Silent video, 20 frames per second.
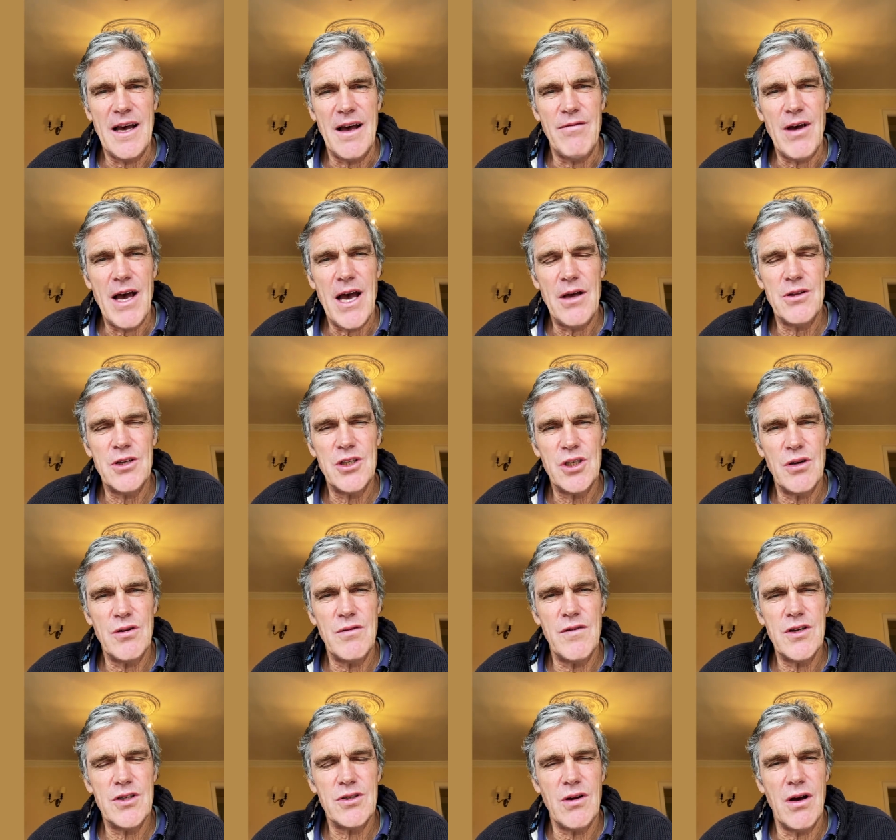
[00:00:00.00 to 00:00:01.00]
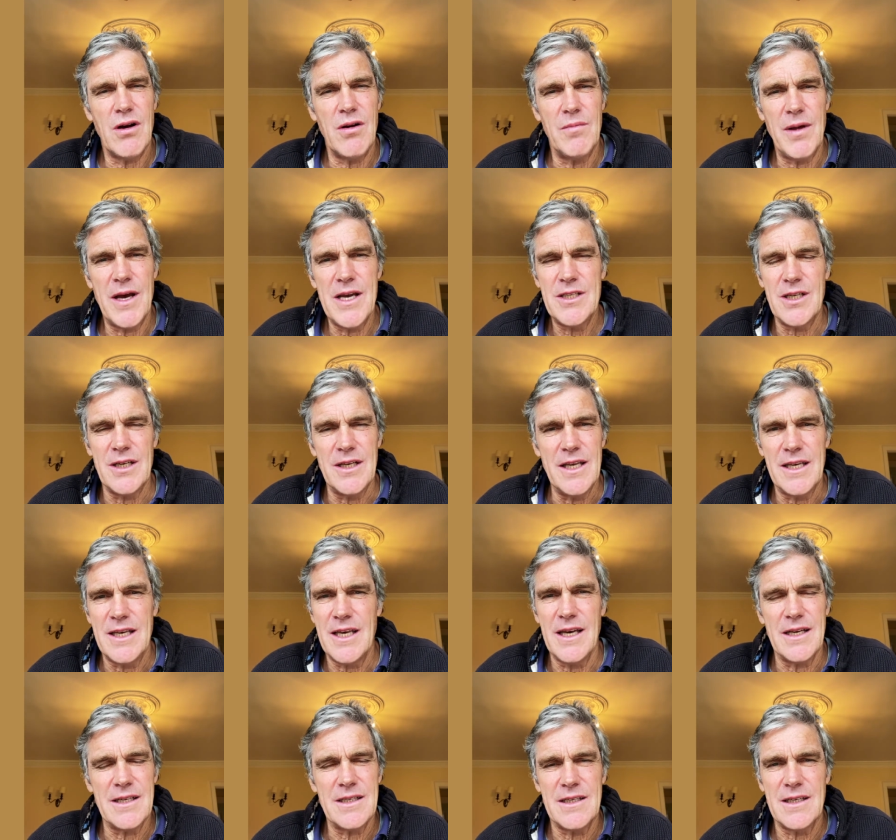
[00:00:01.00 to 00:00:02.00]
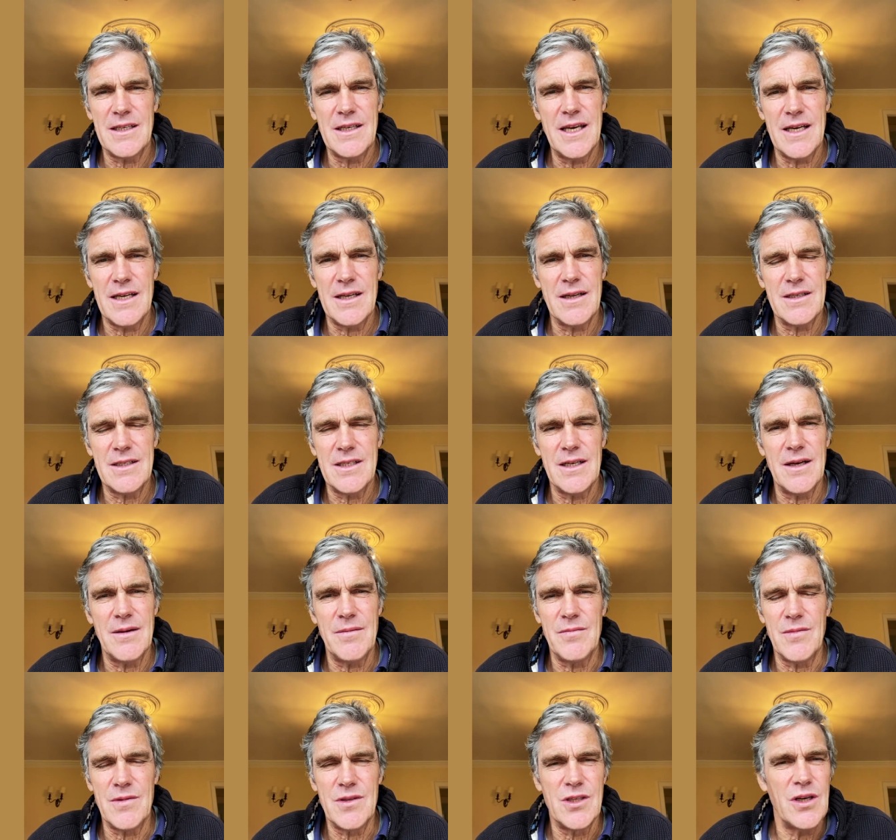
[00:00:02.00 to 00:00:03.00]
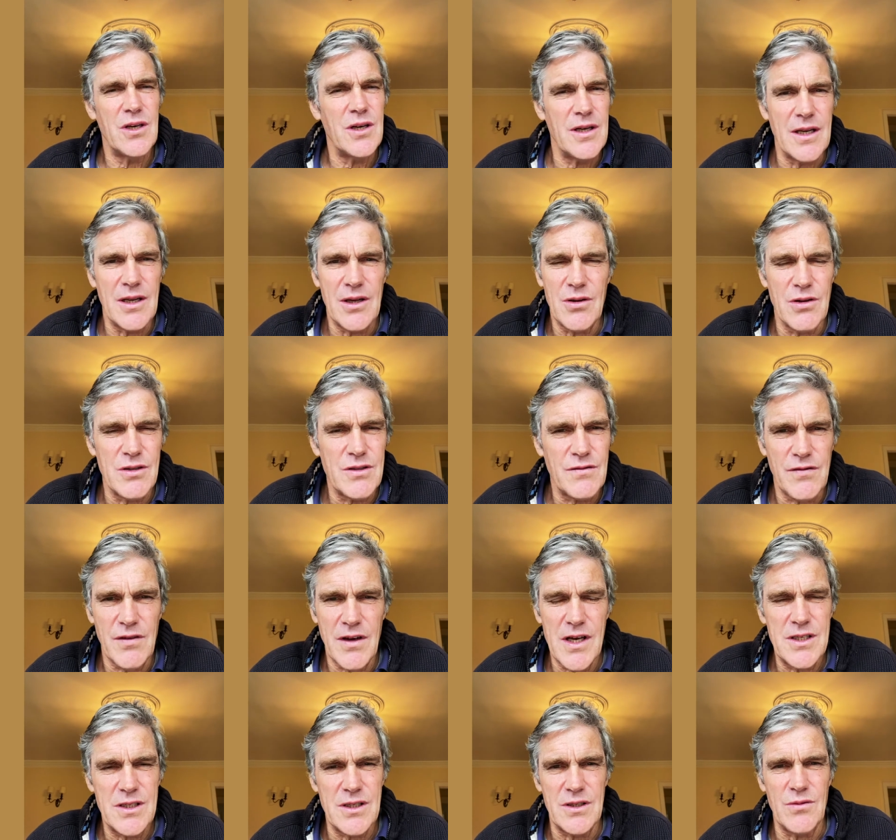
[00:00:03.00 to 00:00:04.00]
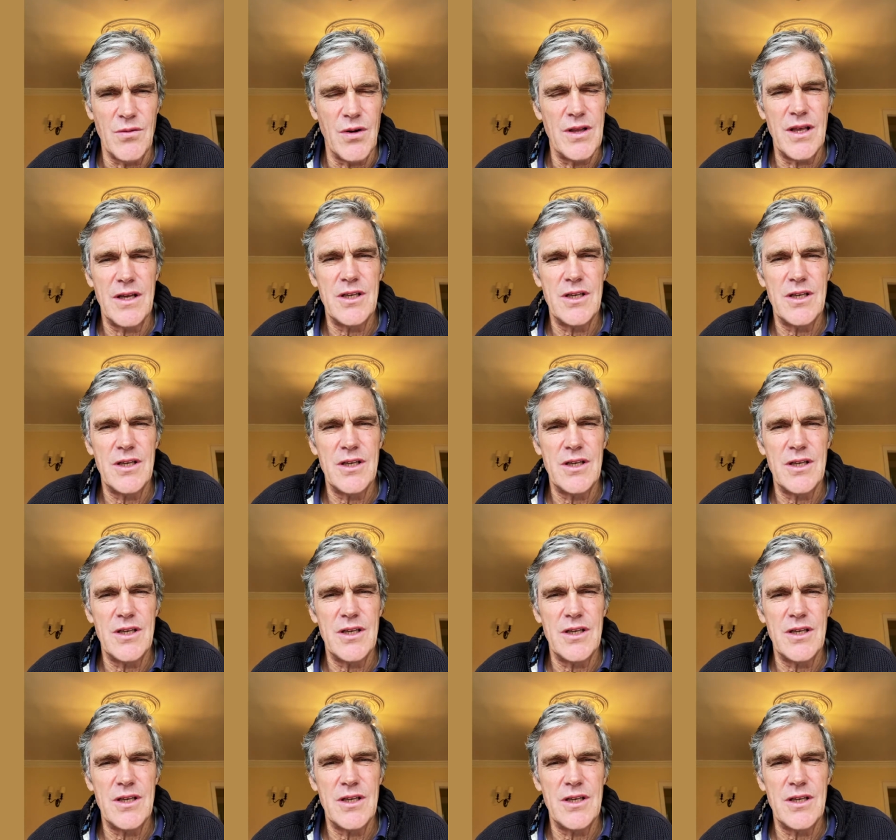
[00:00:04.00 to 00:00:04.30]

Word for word: of how the children of Israel basically kicked kicked um, dirt in God's face, as it were.